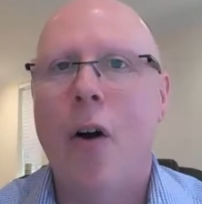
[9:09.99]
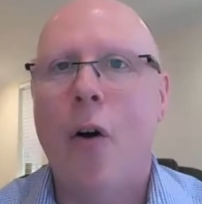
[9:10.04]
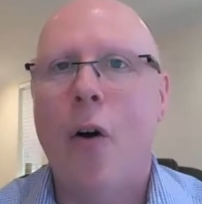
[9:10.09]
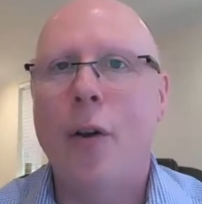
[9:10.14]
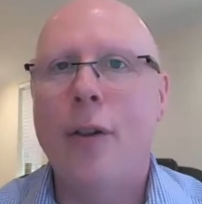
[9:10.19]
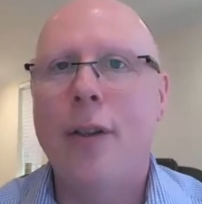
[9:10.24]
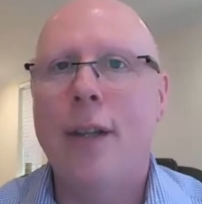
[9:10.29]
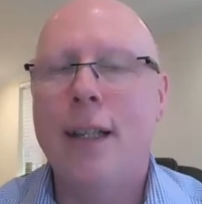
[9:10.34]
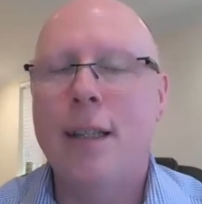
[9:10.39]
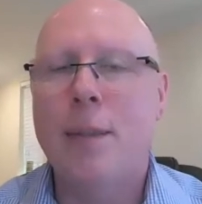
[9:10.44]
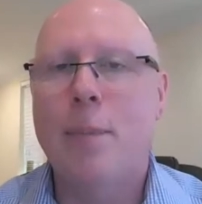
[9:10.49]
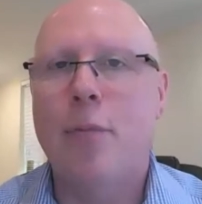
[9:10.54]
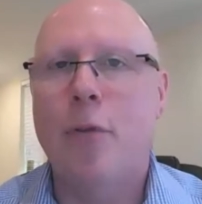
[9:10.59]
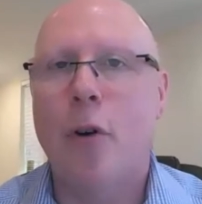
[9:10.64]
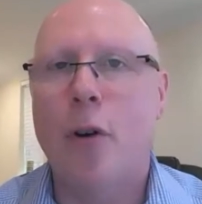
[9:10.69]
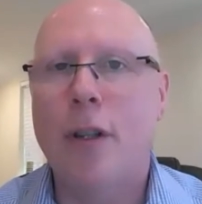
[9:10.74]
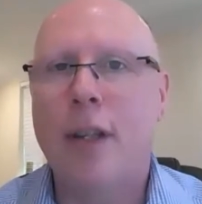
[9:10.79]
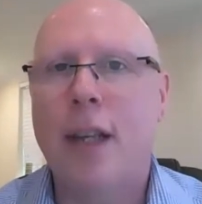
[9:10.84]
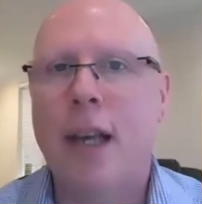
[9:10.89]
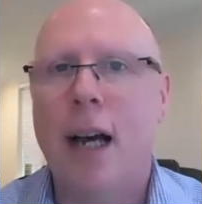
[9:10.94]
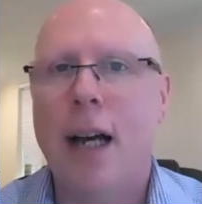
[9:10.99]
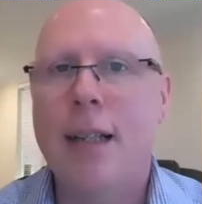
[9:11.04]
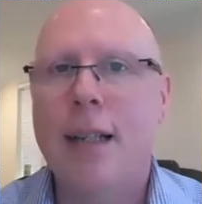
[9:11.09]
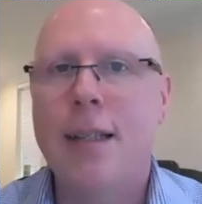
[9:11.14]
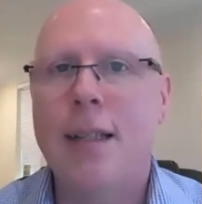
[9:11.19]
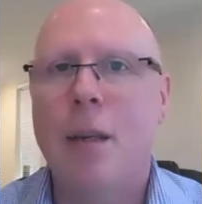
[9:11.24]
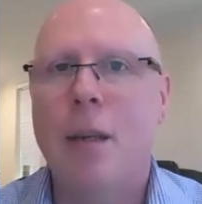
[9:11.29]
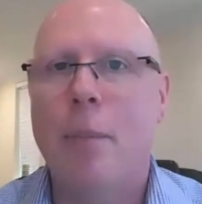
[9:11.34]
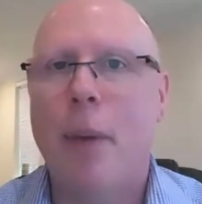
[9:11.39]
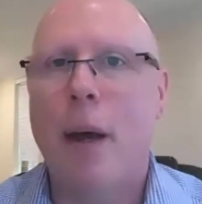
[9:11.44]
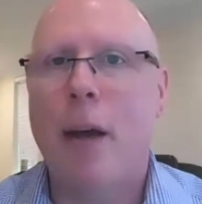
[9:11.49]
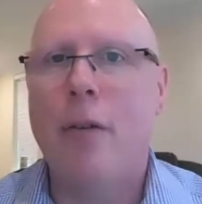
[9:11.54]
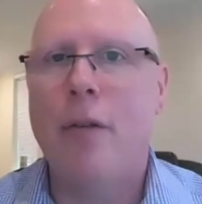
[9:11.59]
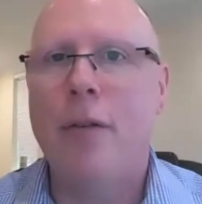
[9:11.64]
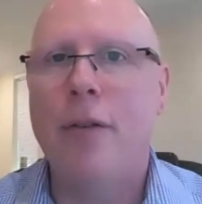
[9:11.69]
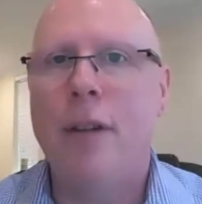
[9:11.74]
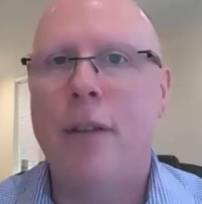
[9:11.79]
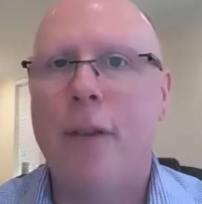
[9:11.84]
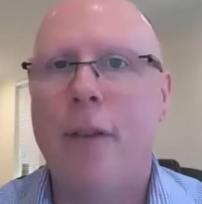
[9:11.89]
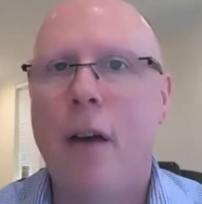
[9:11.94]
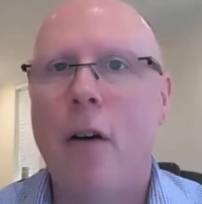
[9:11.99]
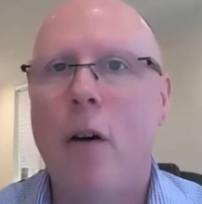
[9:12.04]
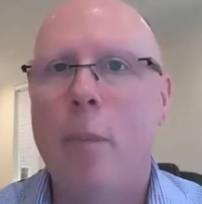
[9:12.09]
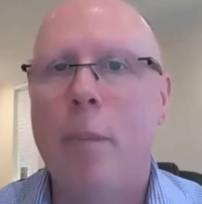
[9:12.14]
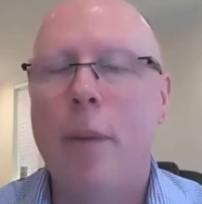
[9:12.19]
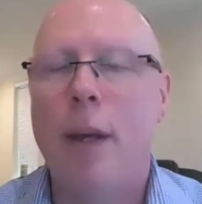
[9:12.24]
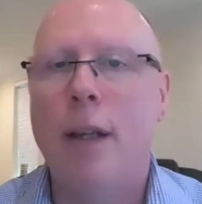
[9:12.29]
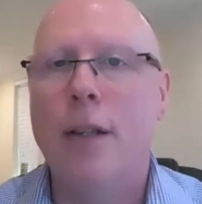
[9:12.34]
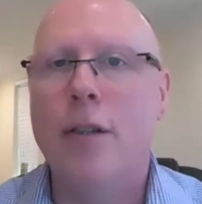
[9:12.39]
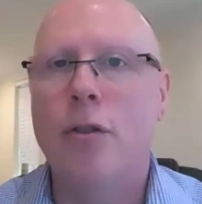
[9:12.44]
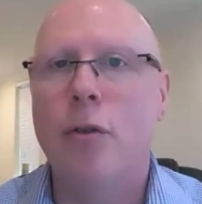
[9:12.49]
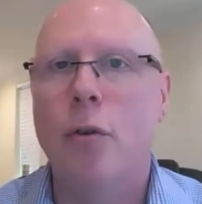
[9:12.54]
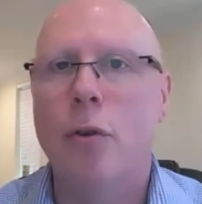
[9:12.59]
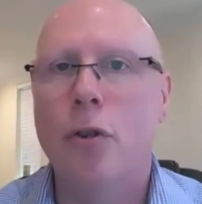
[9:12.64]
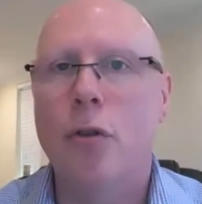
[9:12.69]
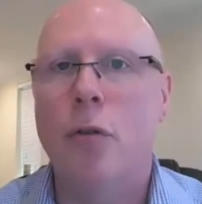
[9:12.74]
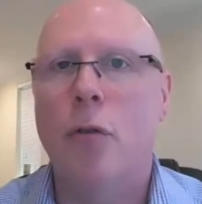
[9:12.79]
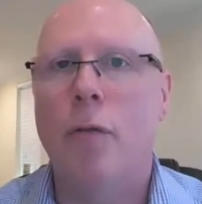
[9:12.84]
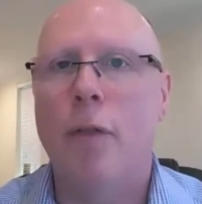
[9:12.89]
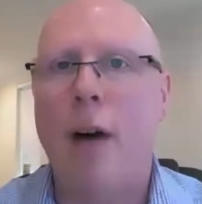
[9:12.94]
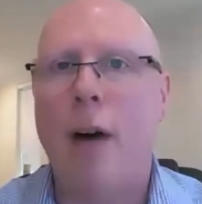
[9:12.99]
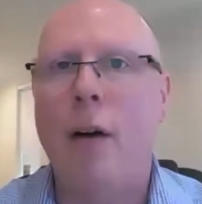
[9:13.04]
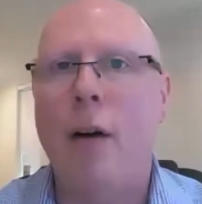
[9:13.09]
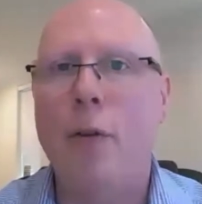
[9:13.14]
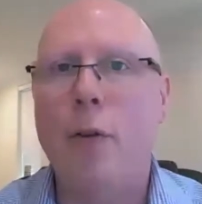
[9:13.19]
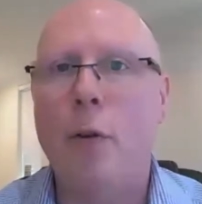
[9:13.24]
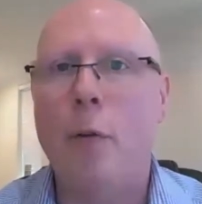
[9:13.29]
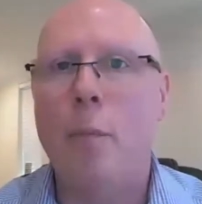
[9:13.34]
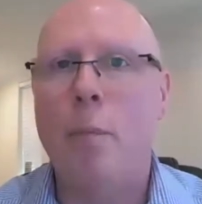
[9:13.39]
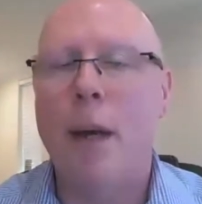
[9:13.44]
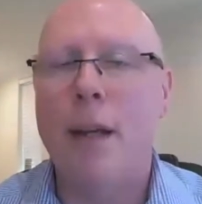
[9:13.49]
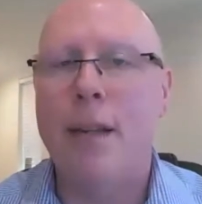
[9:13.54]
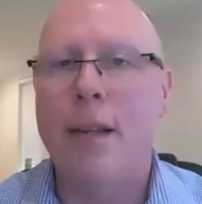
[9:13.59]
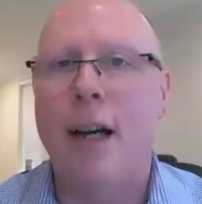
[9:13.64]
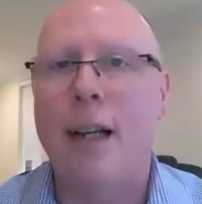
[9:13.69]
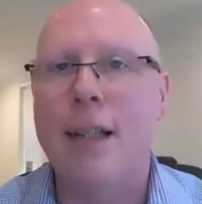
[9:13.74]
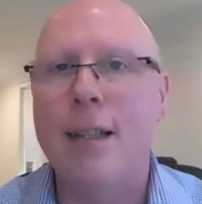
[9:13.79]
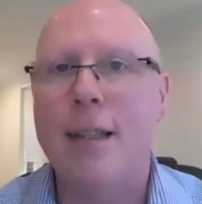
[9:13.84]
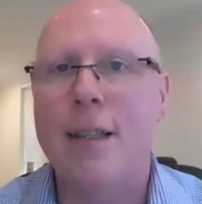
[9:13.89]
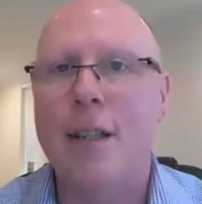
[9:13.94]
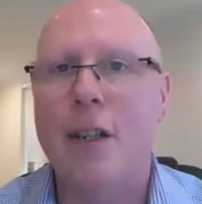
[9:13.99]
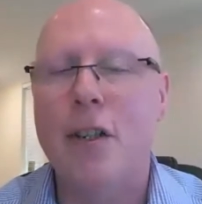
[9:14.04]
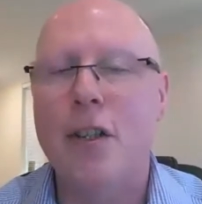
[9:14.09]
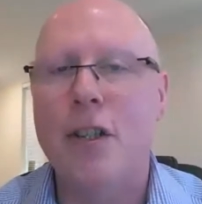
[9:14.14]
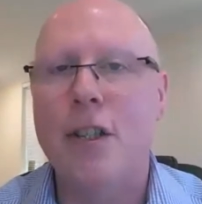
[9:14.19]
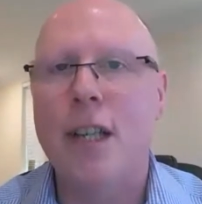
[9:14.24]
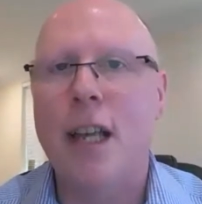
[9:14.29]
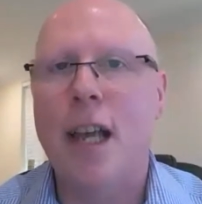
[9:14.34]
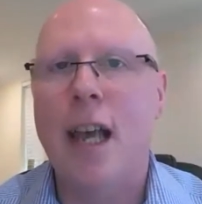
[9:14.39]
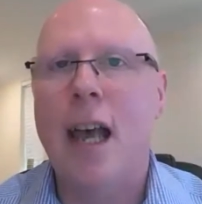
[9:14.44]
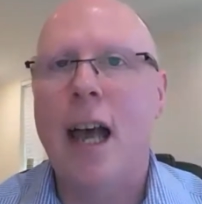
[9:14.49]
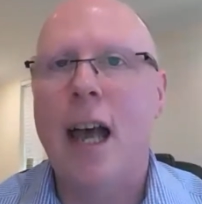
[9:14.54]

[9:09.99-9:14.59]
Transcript: on this broadcast about developing social value bid answers,